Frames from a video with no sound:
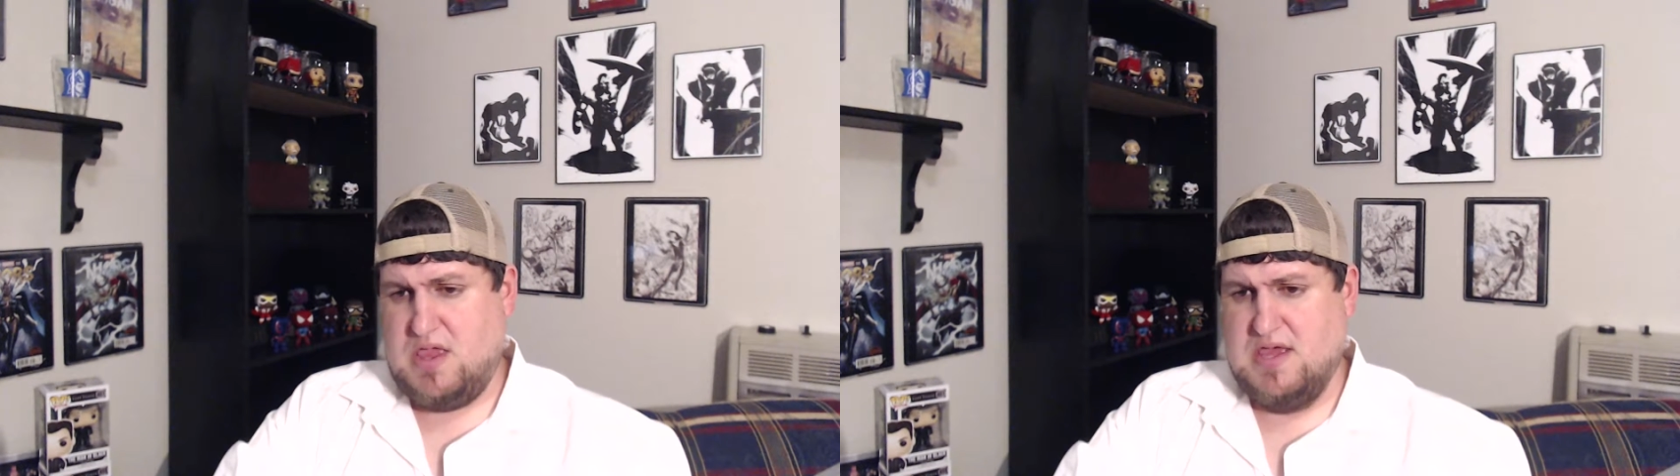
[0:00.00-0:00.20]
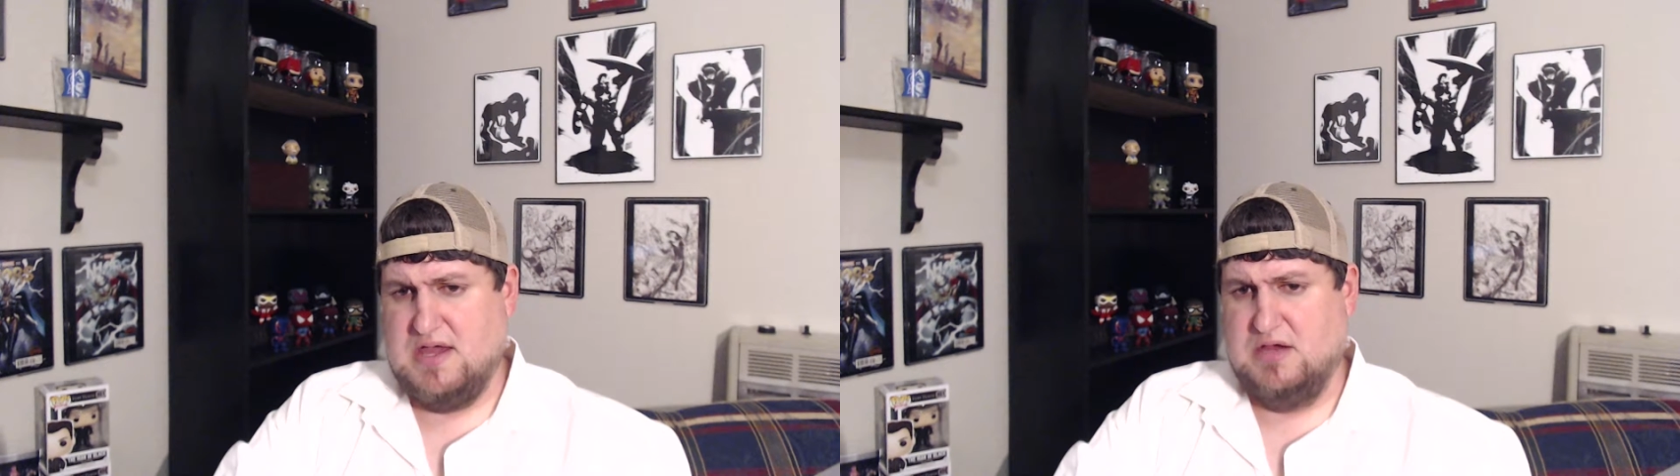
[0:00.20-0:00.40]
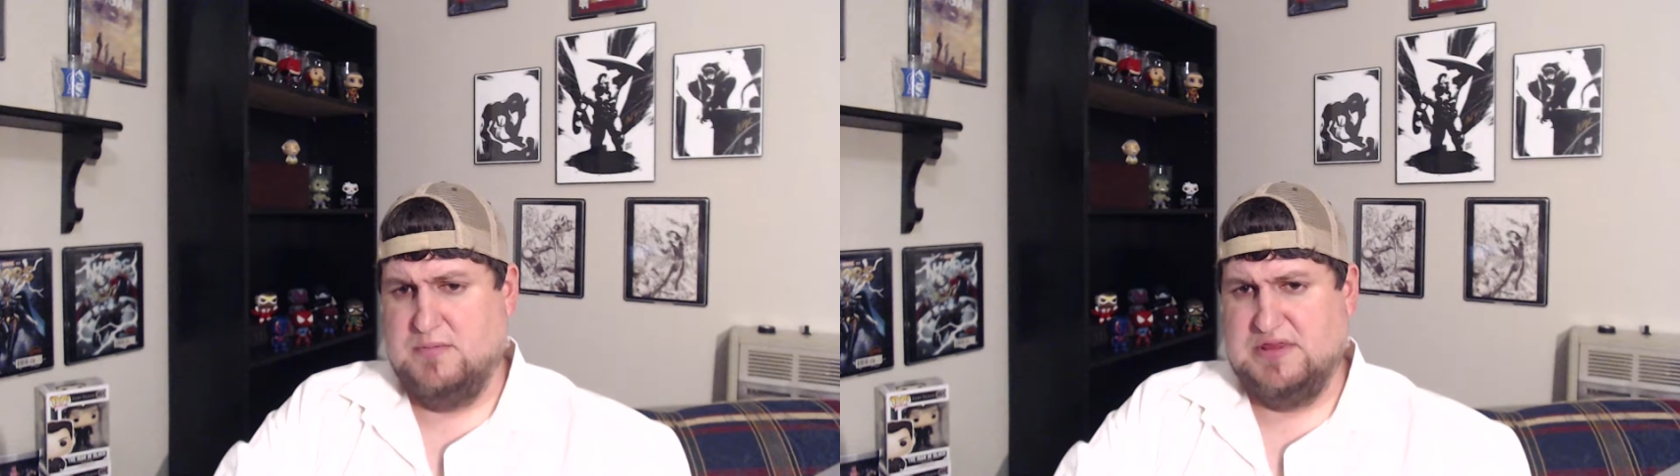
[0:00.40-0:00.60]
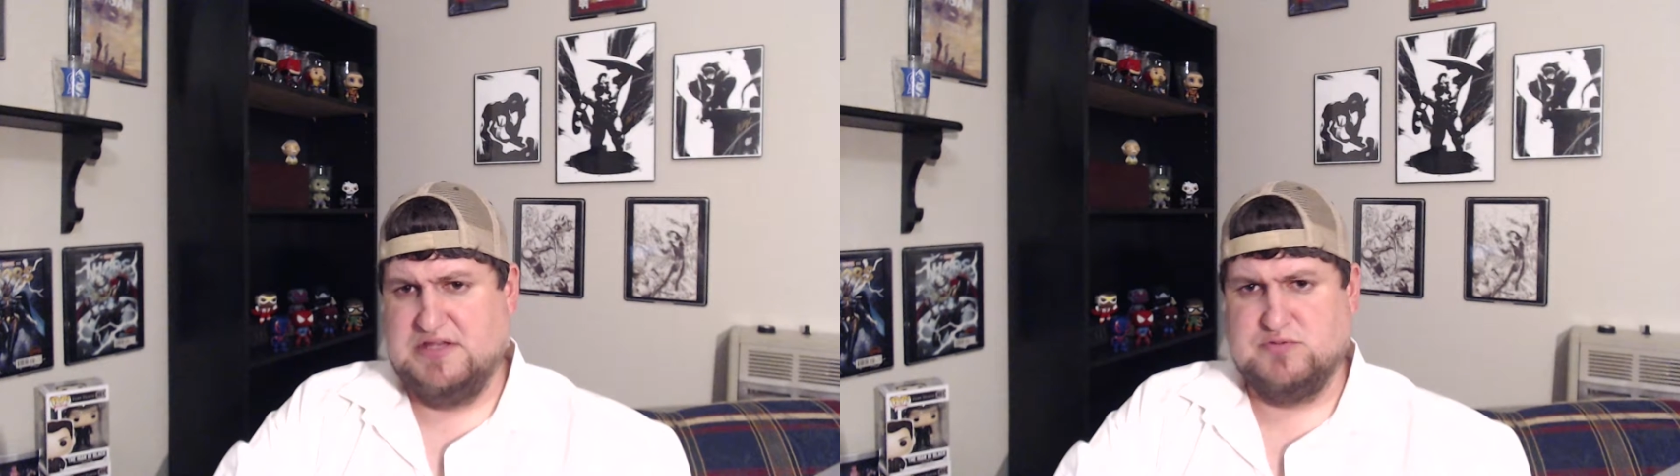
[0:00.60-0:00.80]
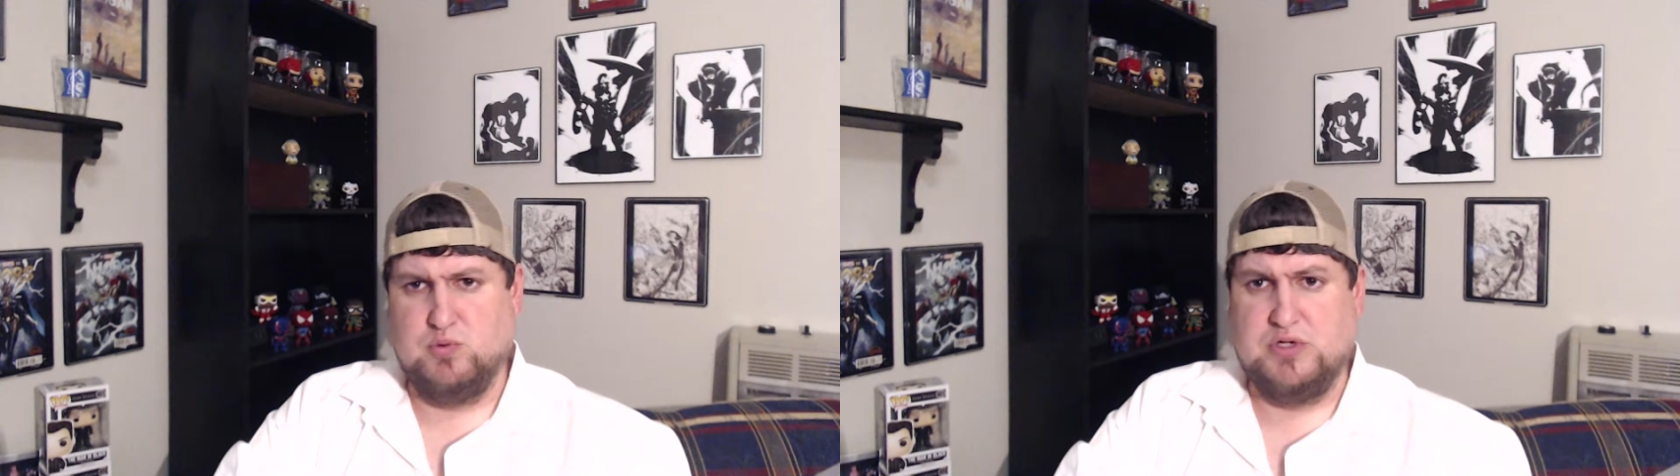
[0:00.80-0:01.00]
And
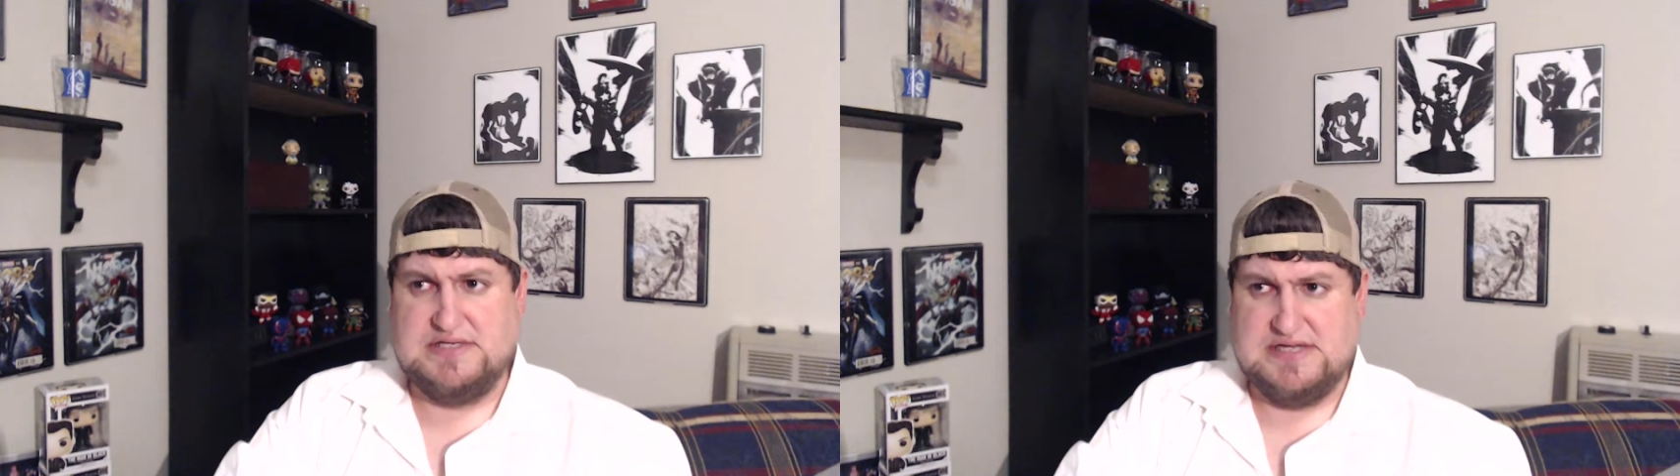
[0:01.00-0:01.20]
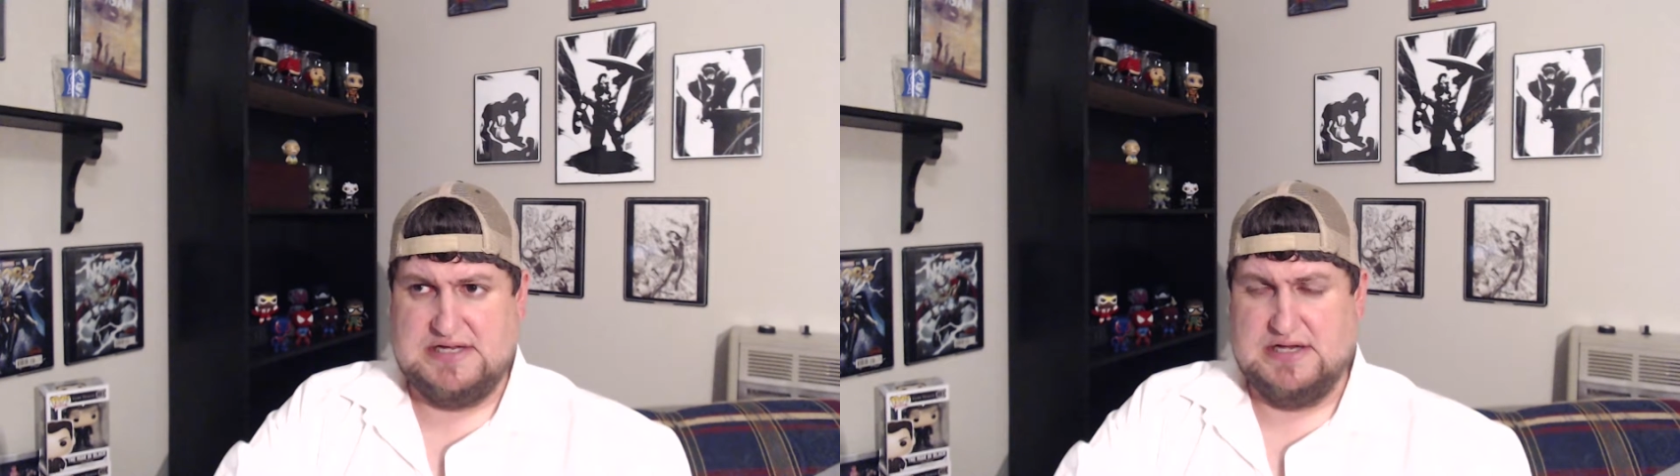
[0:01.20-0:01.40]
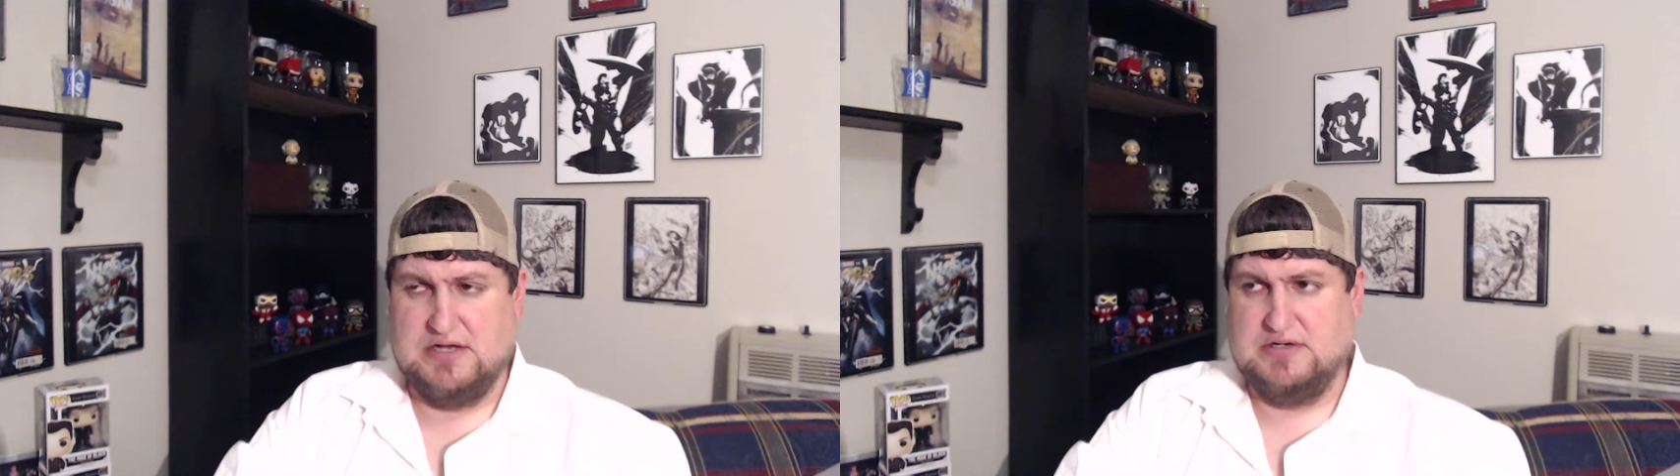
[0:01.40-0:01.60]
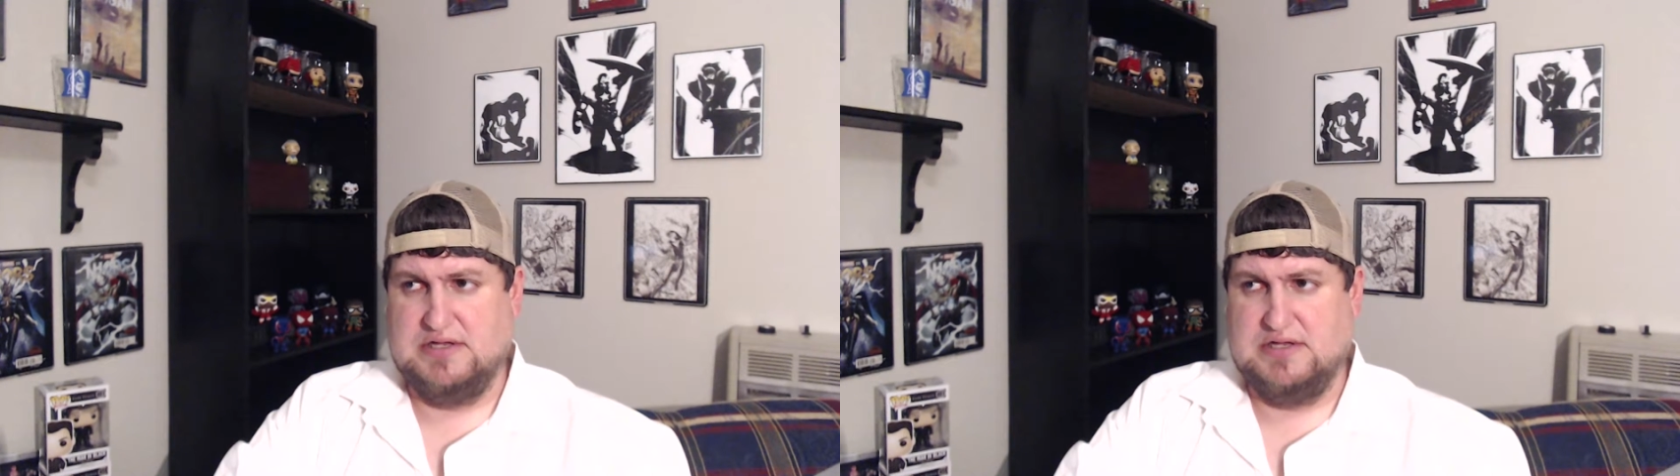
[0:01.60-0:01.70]
that's one day out.